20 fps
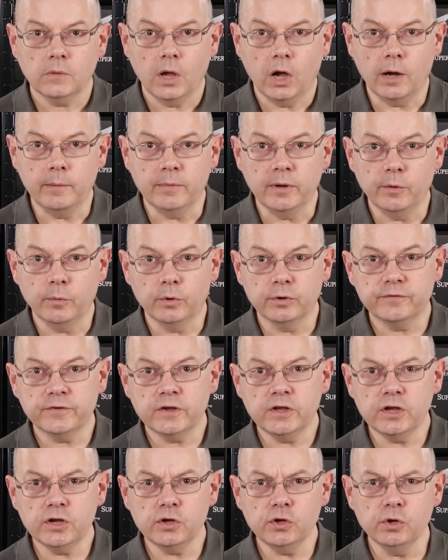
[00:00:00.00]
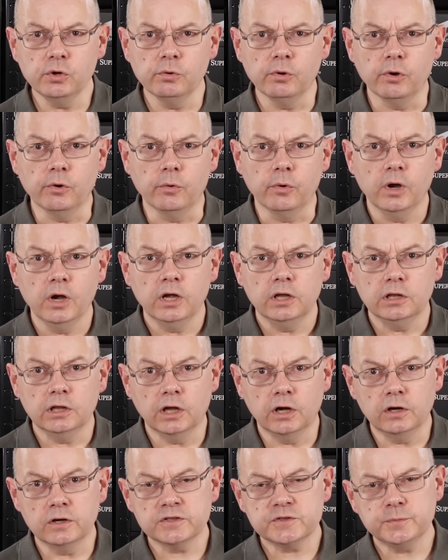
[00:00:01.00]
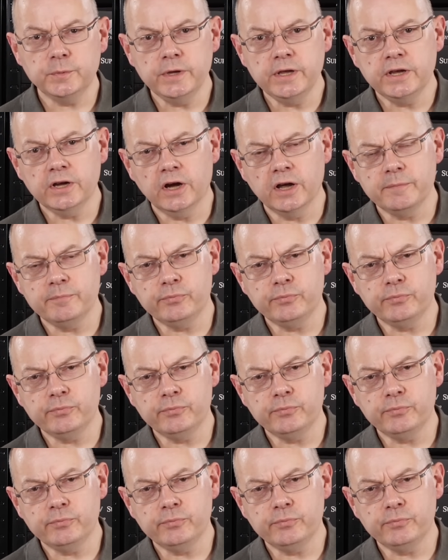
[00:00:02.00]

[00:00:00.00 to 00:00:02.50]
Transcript: I'm Leo Wood for KitGuru. Last week I